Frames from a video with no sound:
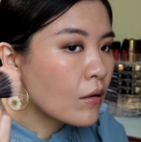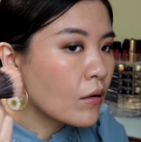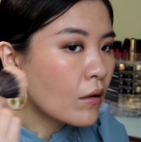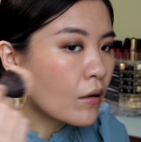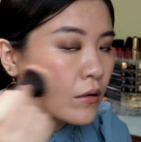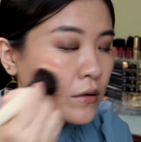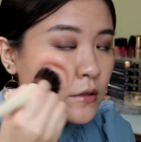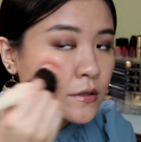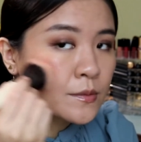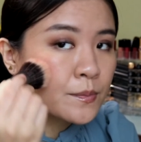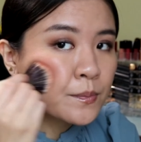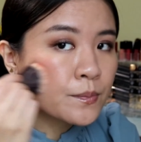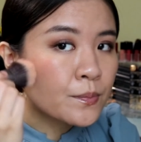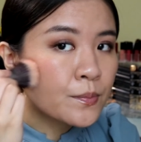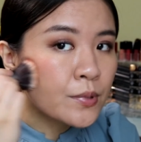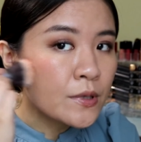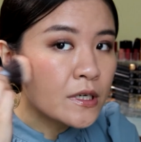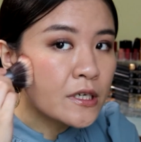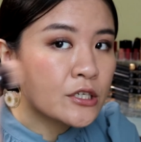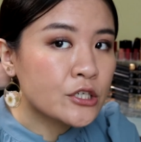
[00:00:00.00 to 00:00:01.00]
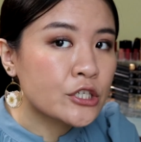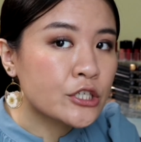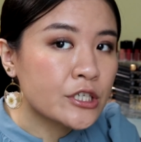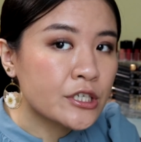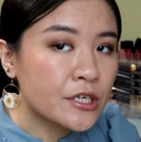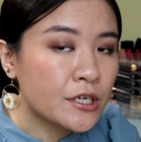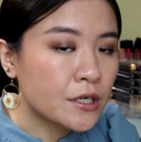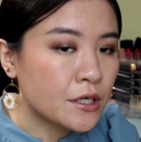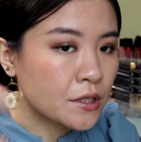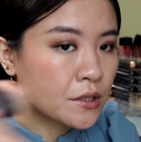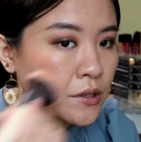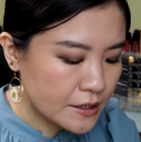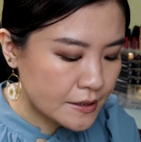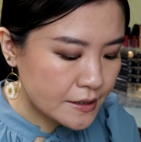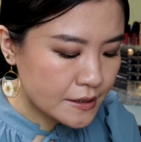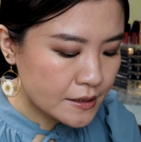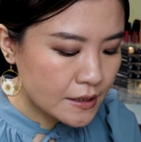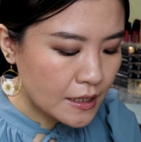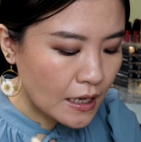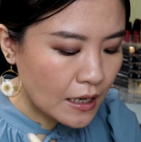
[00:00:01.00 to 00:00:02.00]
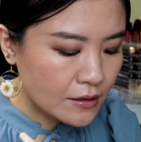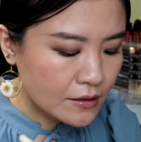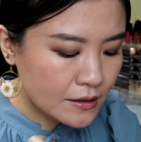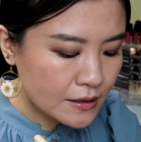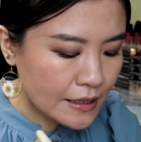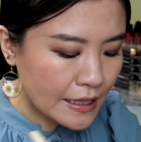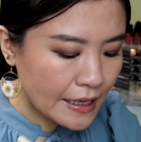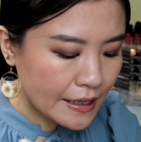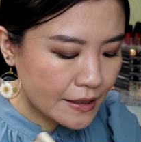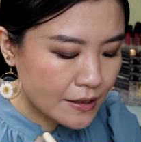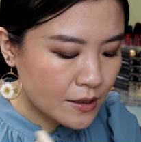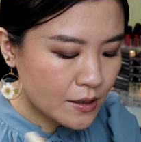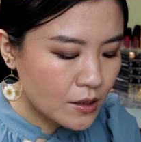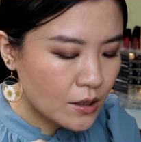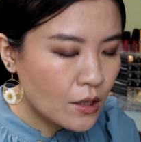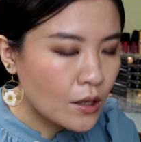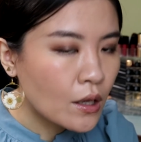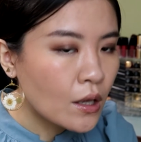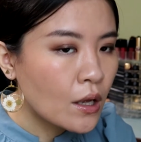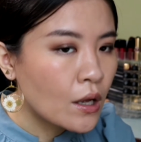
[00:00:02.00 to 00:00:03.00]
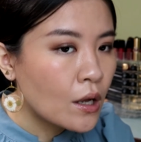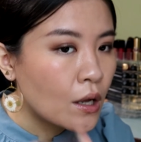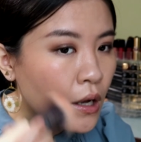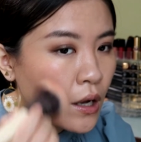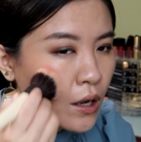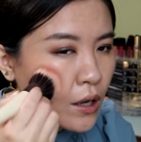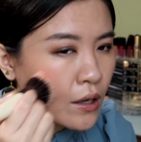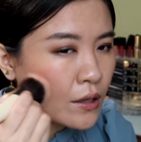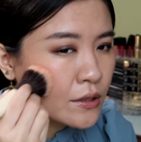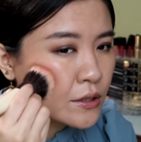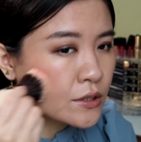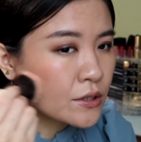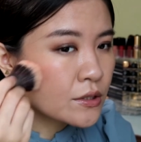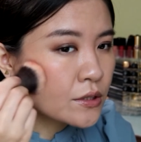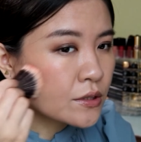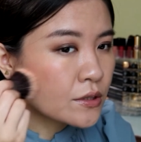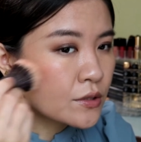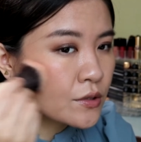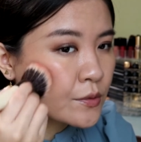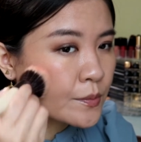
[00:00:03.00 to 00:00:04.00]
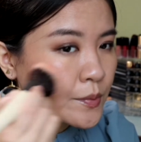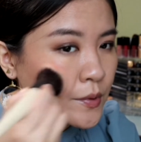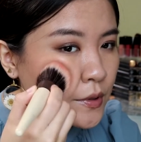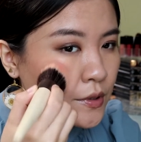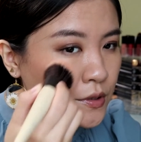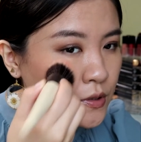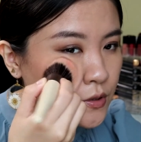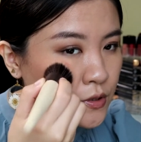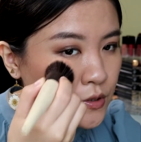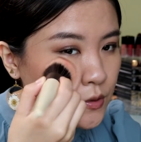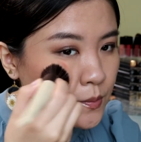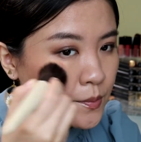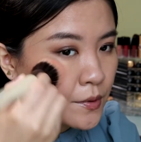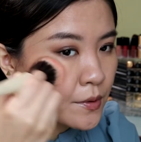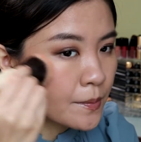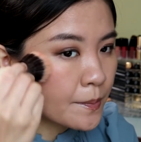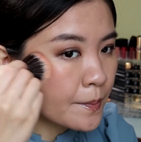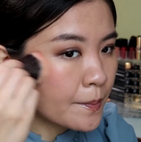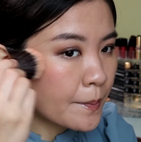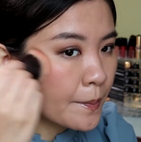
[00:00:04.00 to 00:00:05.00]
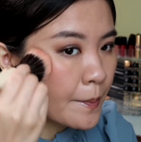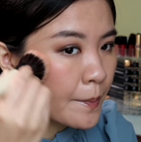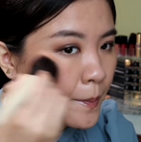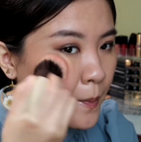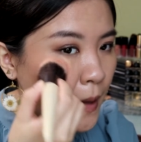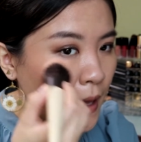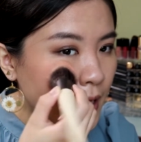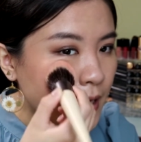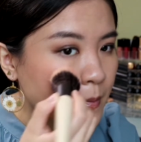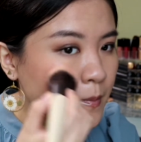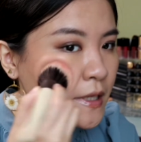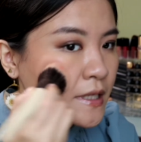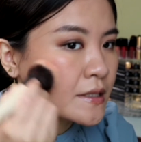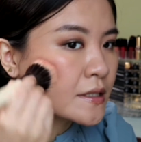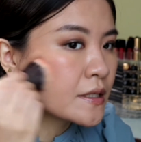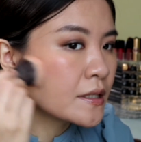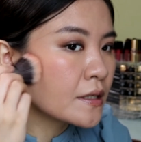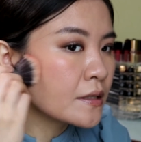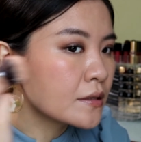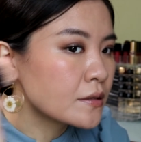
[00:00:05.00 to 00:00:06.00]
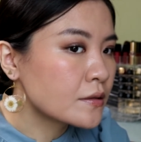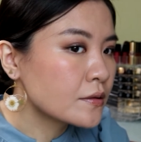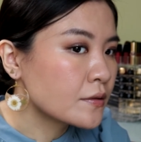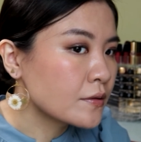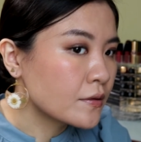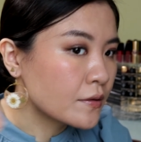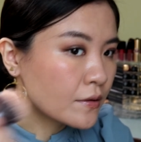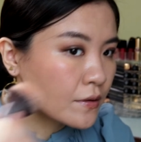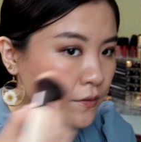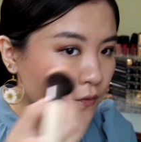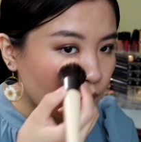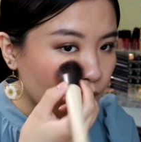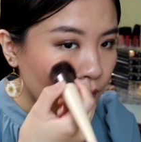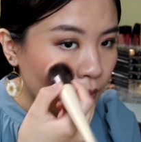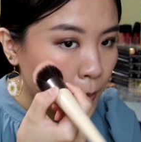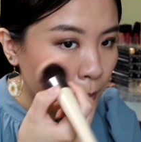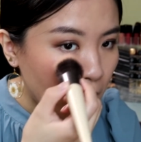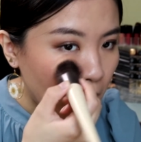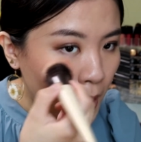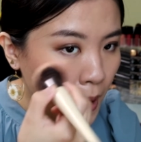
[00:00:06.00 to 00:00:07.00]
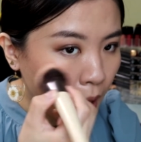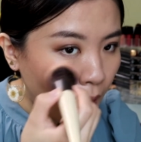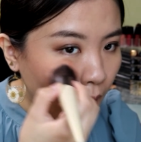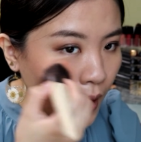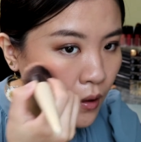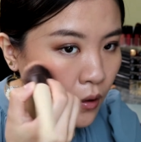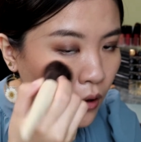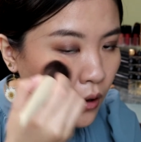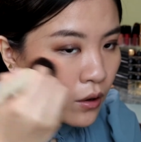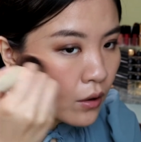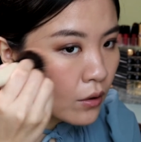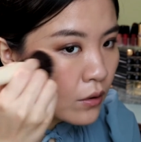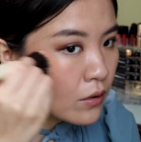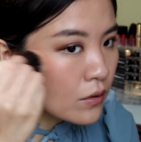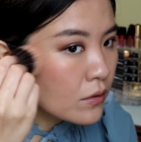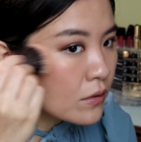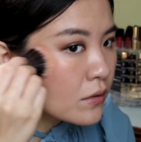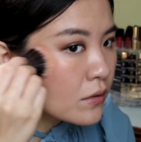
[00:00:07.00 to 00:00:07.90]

Oh, it's pretty sheer. It's not like a super pigmented formula at all.